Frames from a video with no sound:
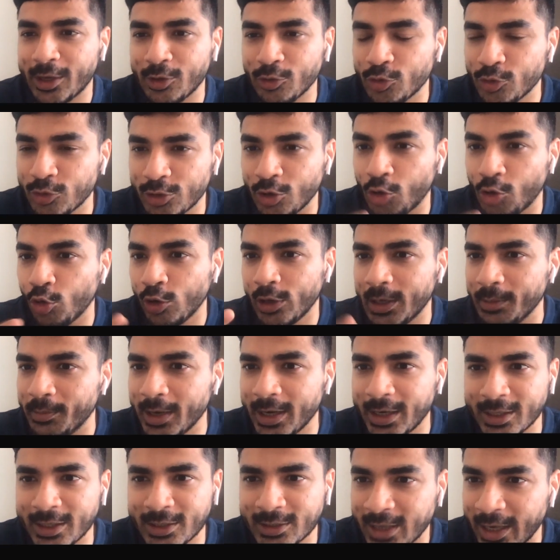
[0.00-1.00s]
the whole
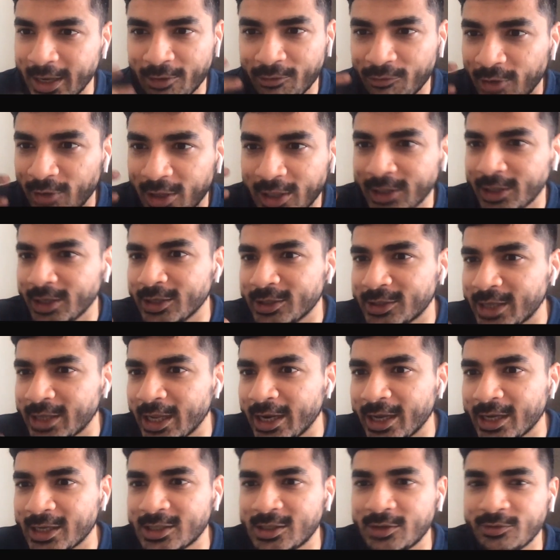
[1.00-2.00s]
debate is whether there's
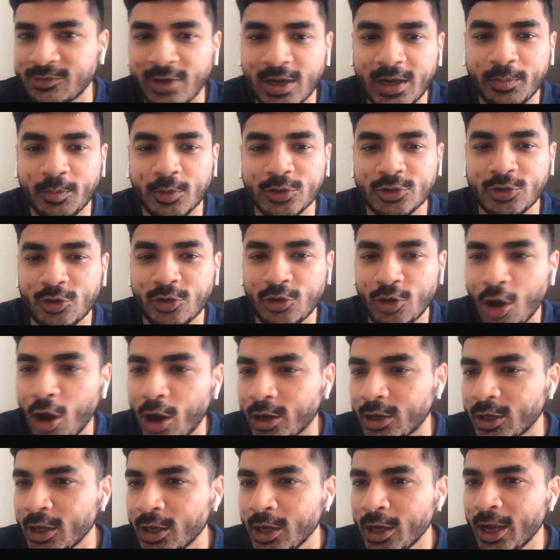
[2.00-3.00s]
10x developers or not,